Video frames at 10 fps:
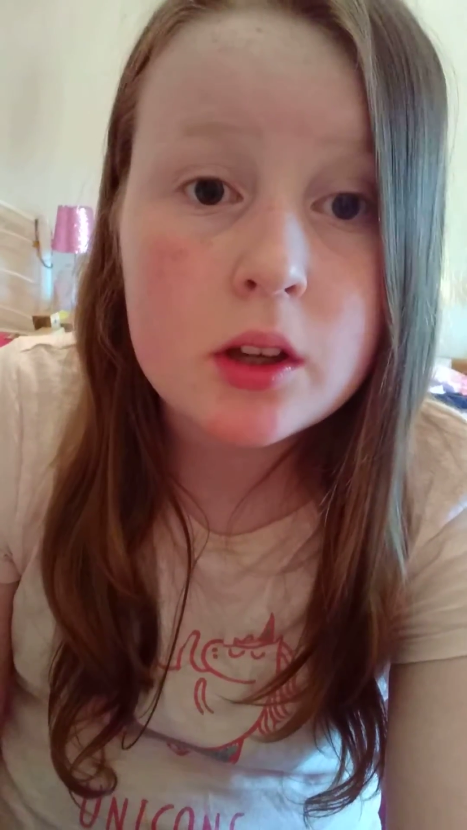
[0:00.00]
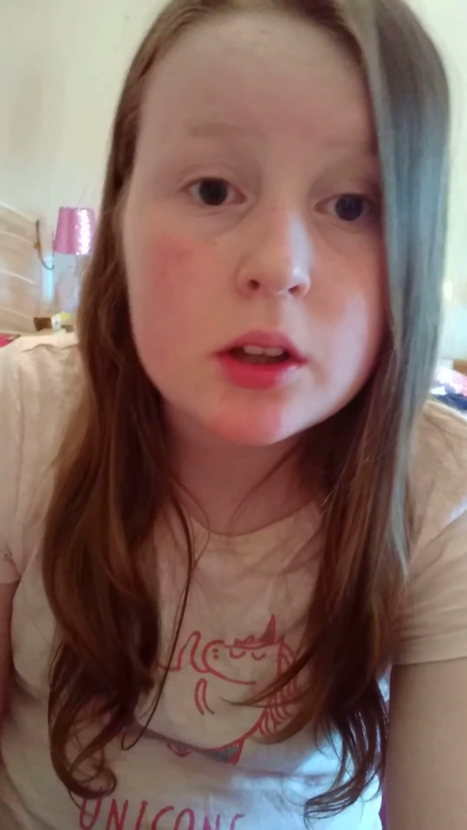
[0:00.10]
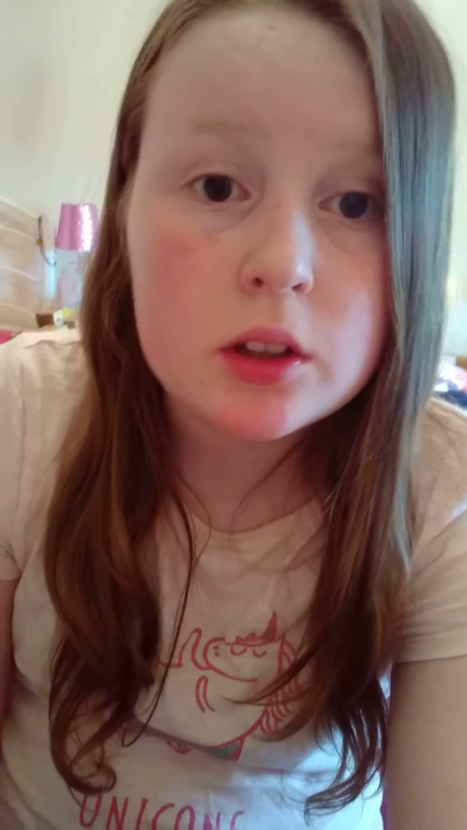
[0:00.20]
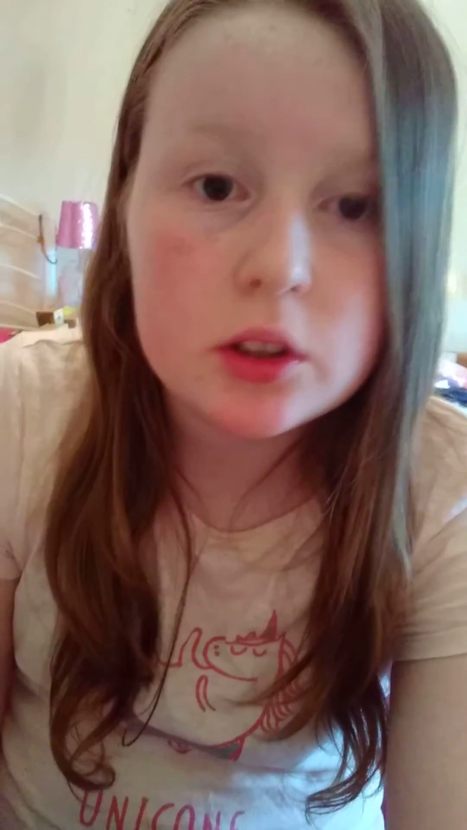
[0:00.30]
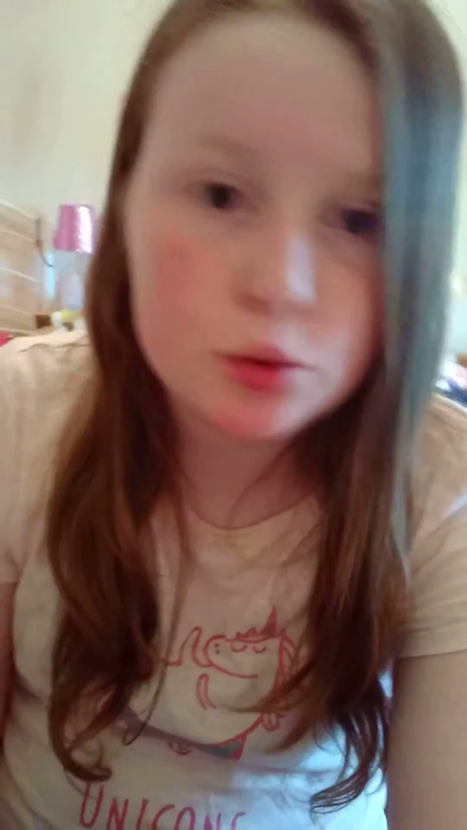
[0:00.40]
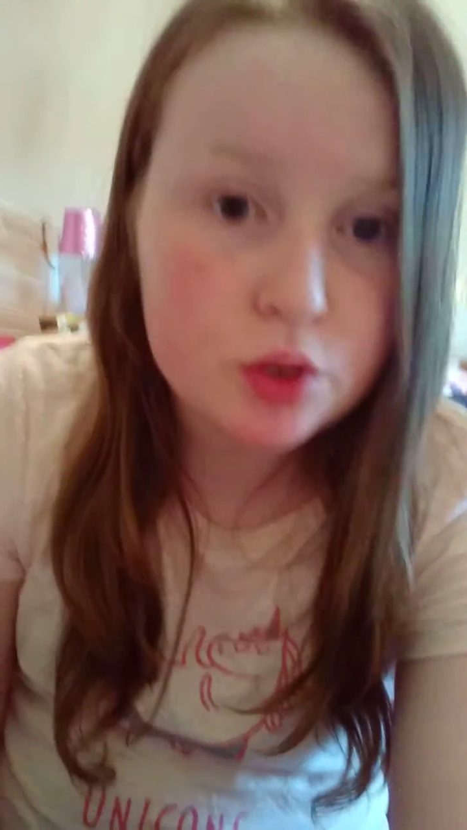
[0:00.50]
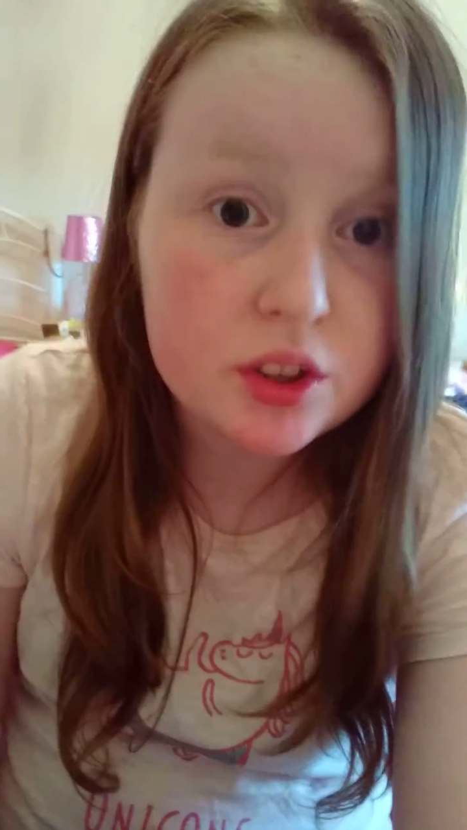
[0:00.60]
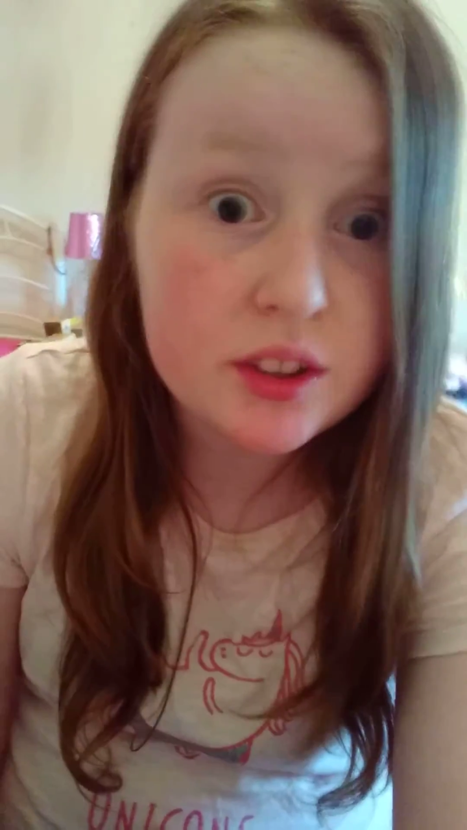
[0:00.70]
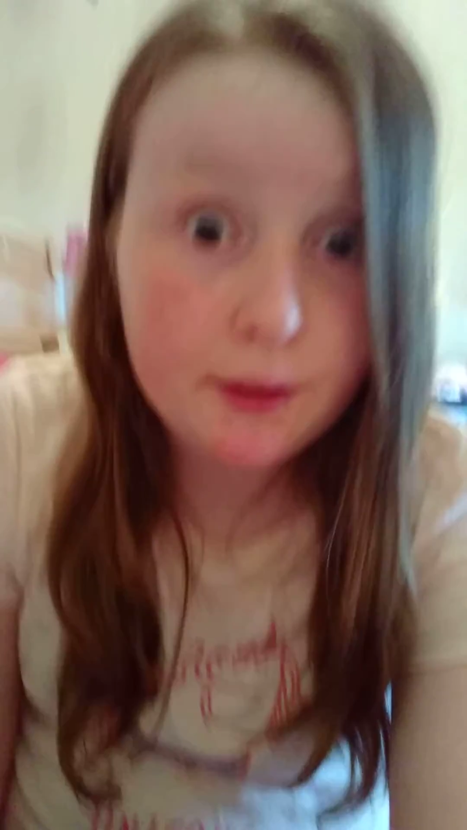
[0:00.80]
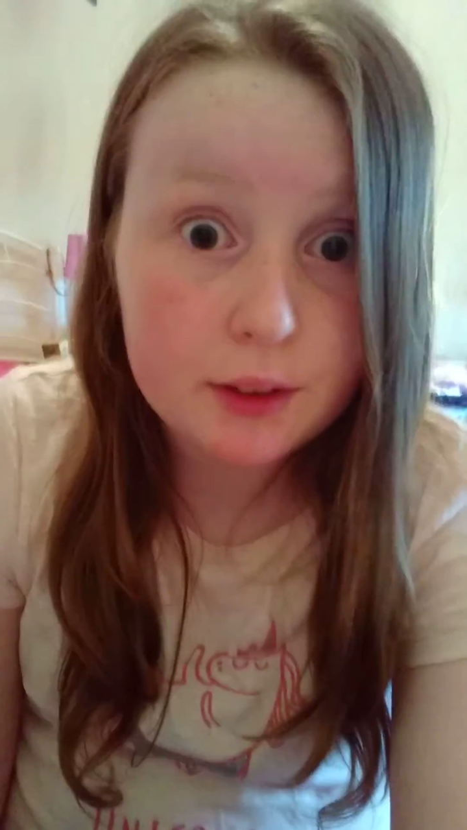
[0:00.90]
you should
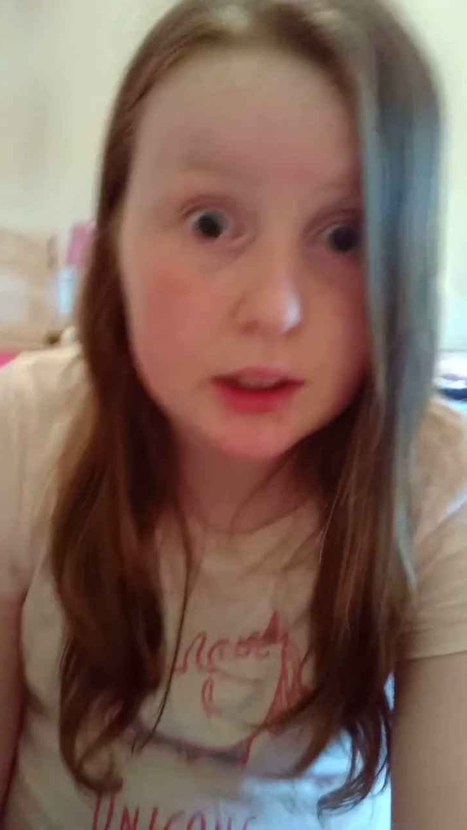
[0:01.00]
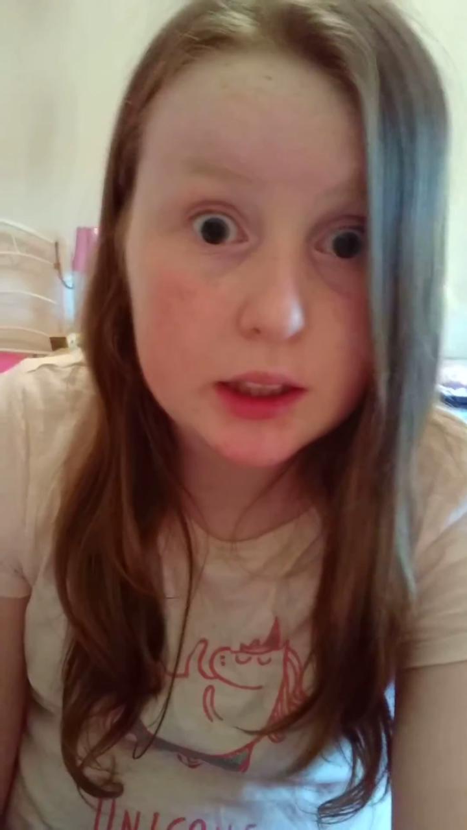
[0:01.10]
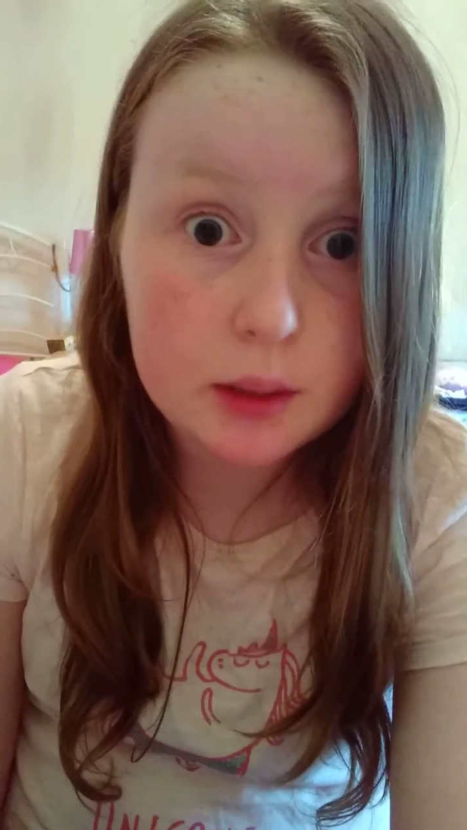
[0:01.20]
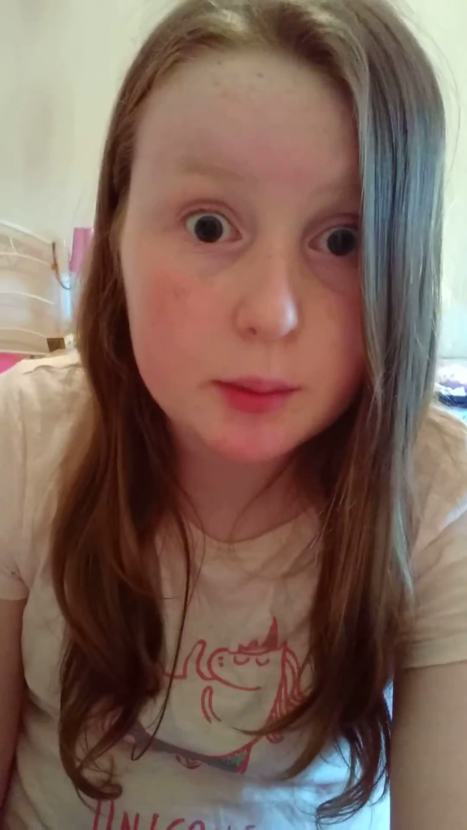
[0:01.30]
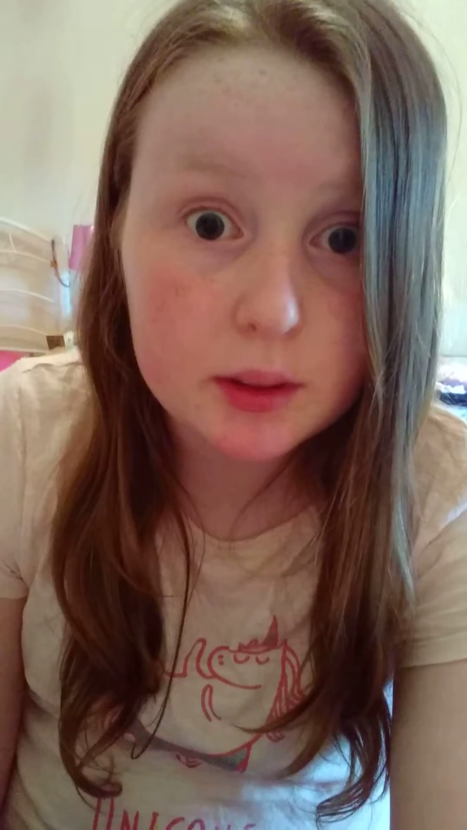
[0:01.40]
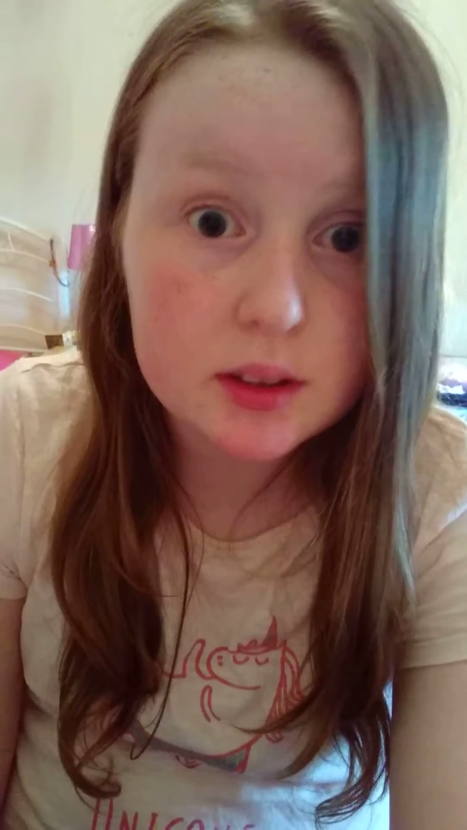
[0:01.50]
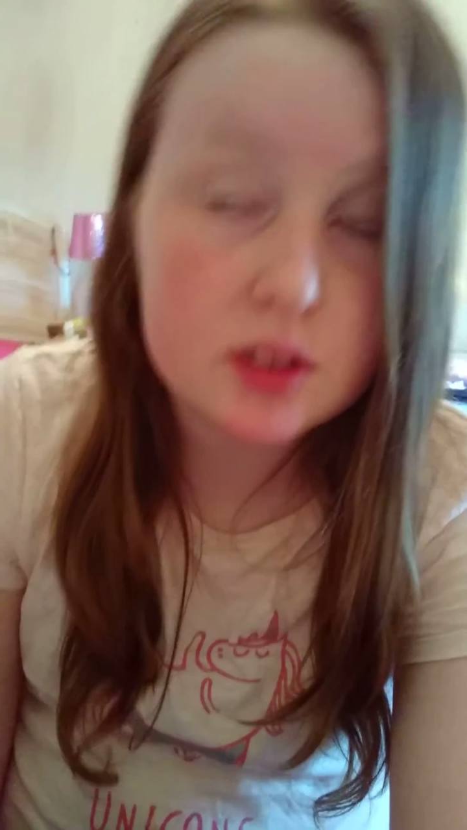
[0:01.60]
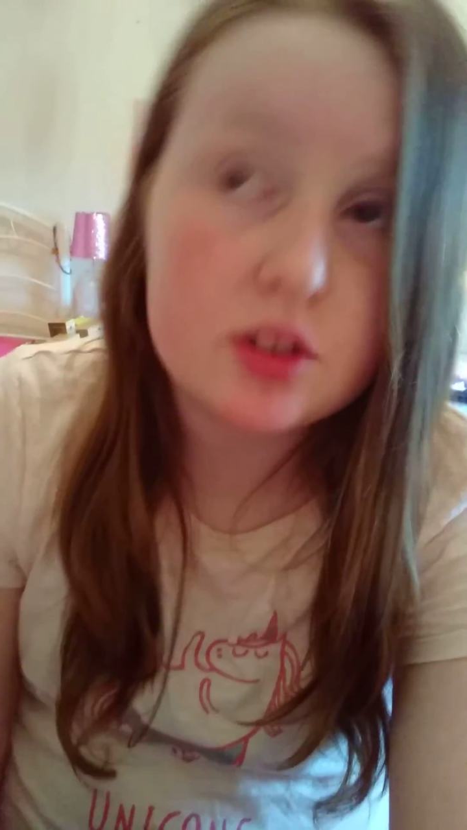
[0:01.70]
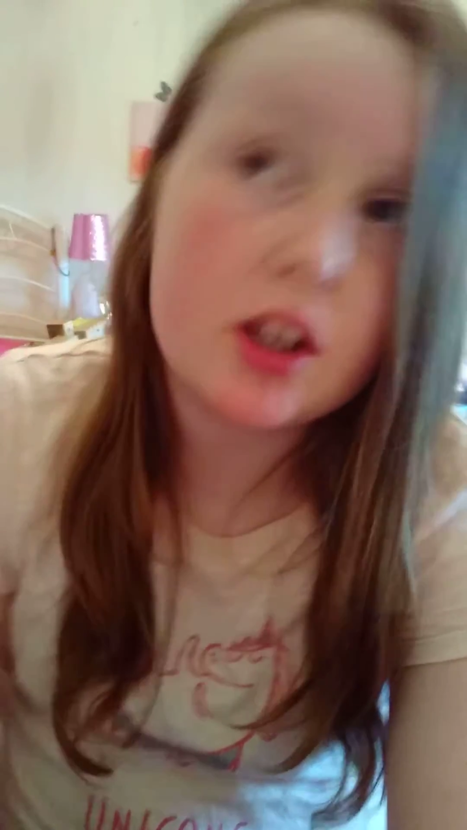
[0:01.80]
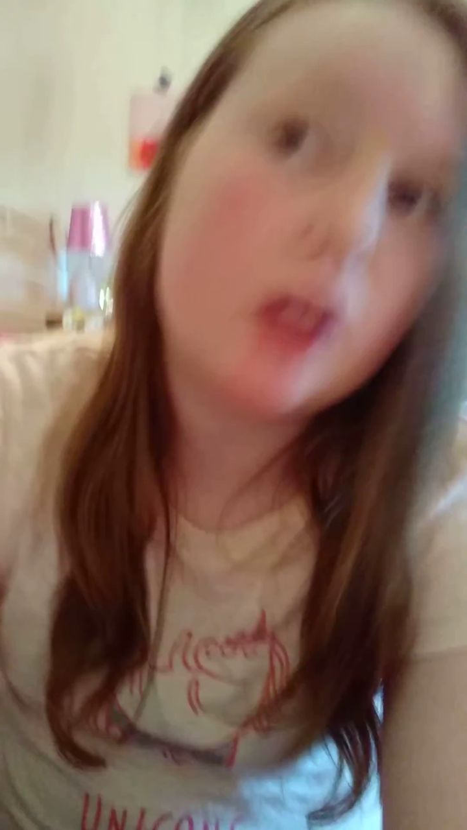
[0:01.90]
definitely come up to this channel.